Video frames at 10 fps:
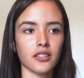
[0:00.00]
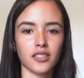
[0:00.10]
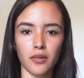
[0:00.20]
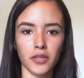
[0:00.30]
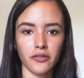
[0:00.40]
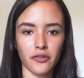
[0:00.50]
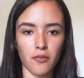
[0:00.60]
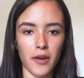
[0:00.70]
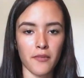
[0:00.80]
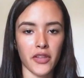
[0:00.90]
coming
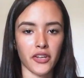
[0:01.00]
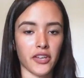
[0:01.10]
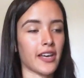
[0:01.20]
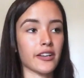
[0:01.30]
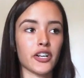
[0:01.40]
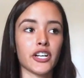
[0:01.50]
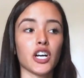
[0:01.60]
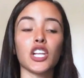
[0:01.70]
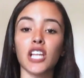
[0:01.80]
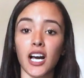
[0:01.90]
from my mother, that
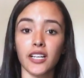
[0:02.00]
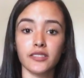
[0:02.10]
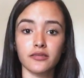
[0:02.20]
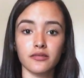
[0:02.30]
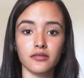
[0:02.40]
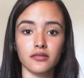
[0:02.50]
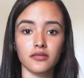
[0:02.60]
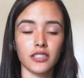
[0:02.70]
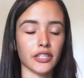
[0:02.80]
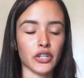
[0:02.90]
hurt a lot.
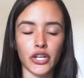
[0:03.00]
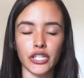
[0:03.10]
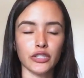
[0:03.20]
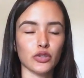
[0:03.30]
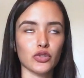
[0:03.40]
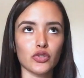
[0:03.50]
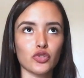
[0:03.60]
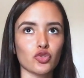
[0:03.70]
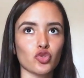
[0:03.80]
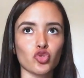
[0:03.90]
It hurt
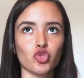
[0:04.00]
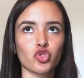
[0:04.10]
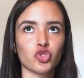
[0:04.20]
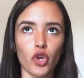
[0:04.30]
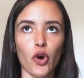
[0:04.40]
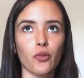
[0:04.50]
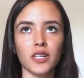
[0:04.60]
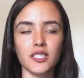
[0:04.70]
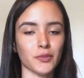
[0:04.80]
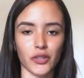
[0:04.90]
so
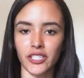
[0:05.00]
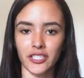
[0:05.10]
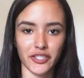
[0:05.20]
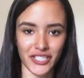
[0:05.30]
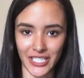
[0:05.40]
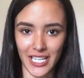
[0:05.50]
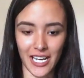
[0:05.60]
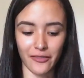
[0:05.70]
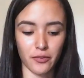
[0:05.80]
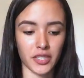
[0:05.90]
much more than it should
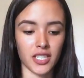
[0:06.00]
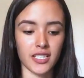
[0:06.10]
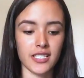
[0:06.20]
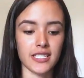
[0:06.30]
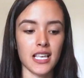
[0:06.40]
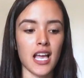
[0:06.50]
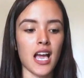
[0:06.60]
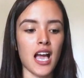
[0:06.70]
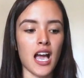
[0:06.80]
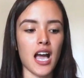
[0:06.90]
have, because
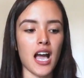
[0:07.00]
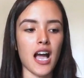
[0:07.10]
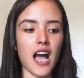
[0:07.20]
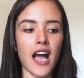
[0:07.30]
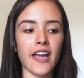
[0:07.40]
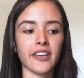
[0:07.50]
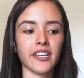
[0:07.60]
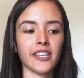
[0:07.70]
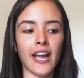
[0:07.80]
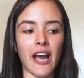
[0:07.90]

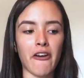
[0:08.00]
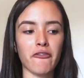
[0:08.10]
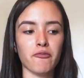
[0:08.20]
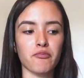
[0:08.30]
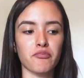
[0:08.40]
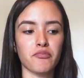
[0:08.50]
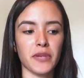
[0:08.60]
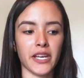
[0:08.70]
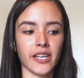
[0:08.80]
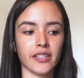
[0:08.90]
I have
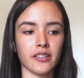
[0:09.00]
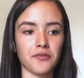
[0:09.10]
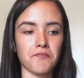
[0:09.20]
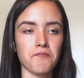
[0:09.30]
been